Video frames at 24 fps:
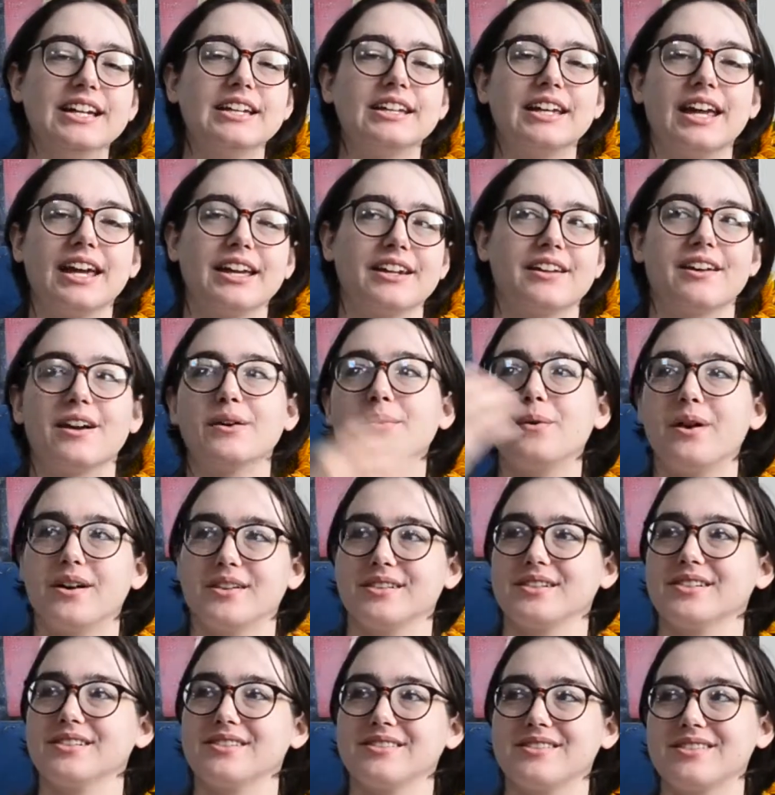And
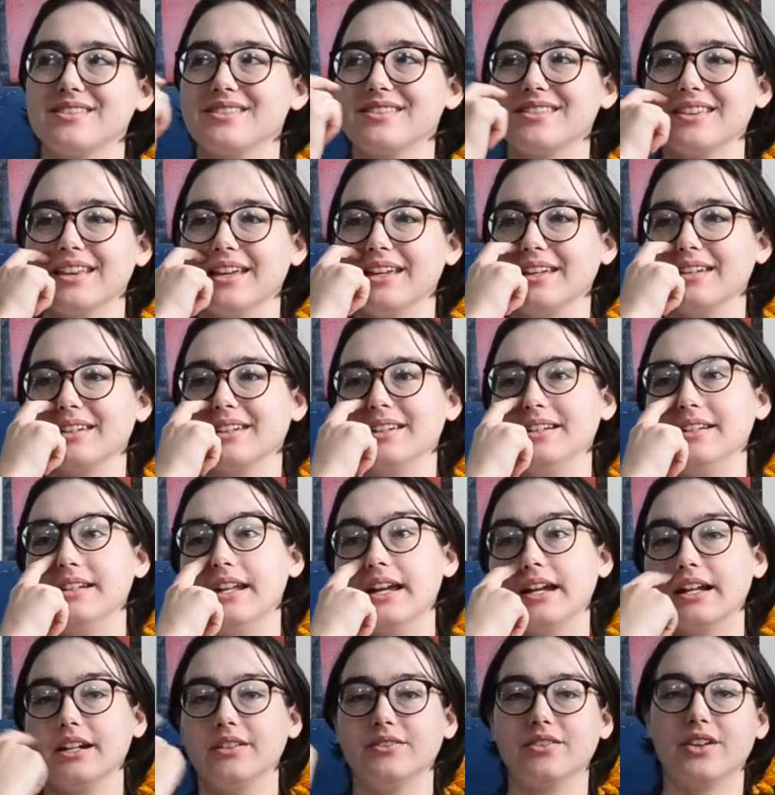Atwater's like
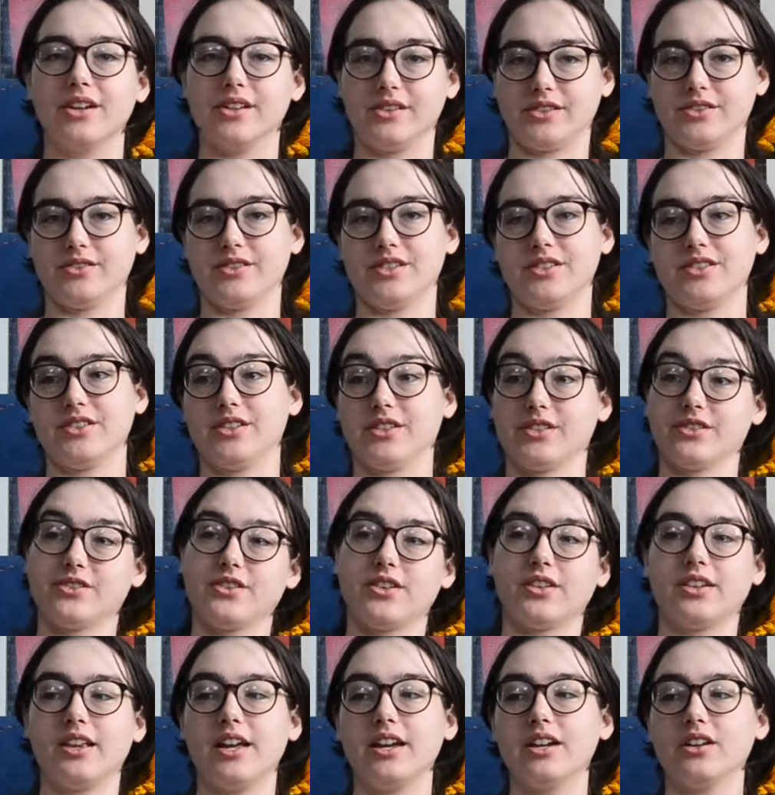negative characteristics
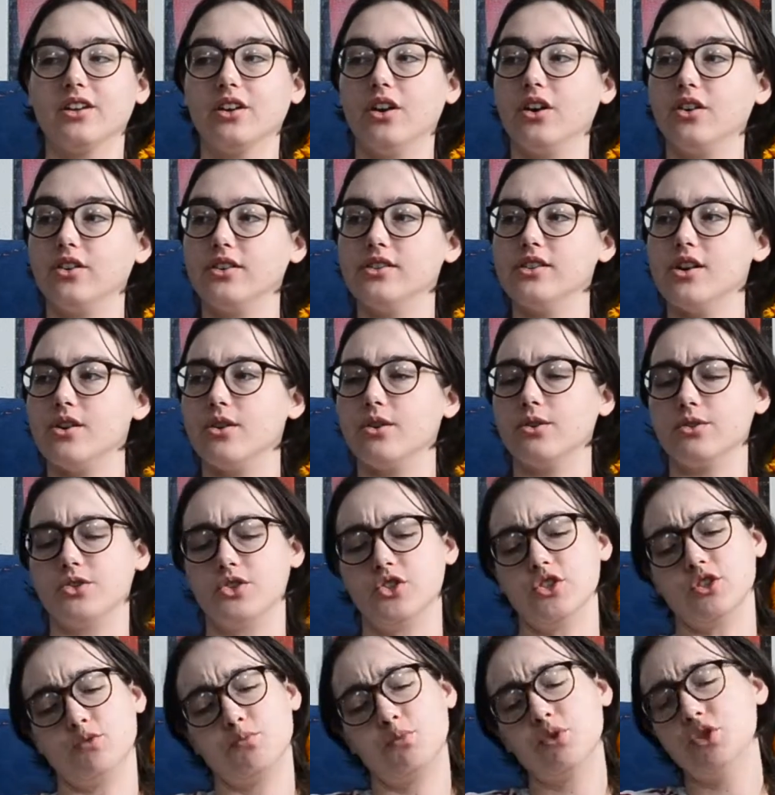are like, oh, you know,
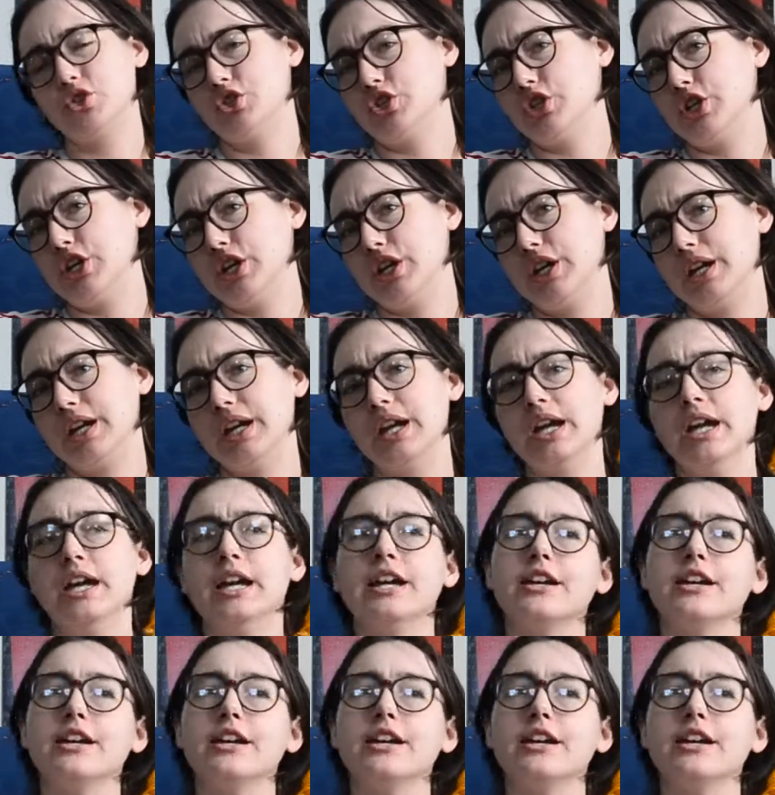she's pushy,